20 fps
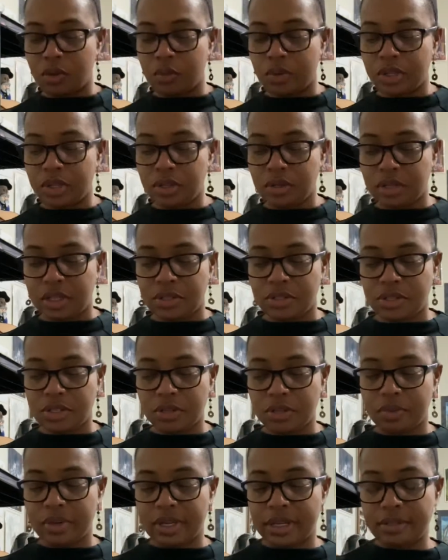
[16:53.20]
what you can
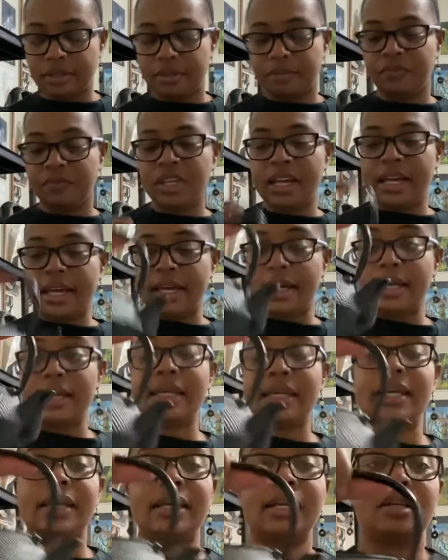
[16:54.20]
do is,
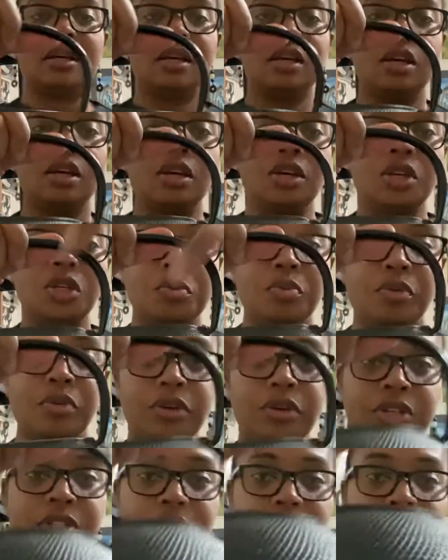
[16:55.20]
again, you pour your